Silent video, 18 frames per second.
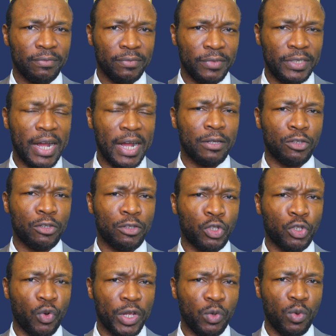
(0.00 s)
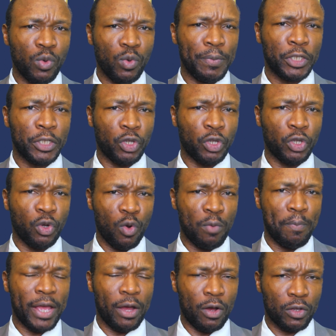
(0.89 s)
That story will be told
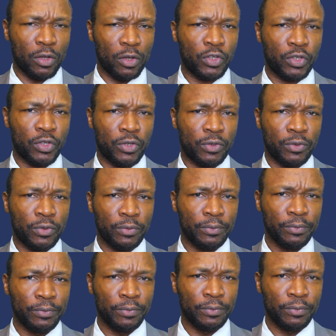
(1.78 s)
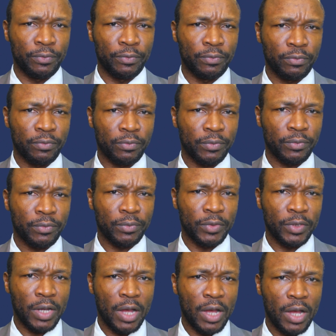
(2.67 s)
by us.
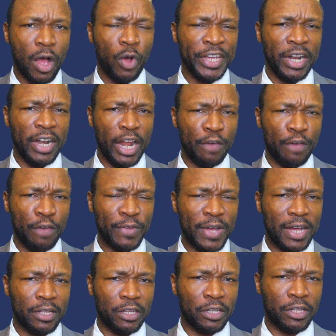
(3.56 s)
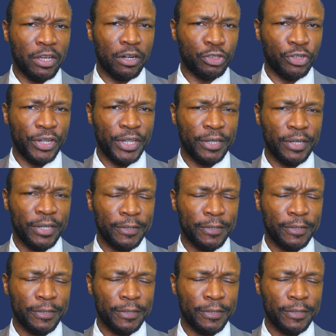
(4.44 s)
How he left our territory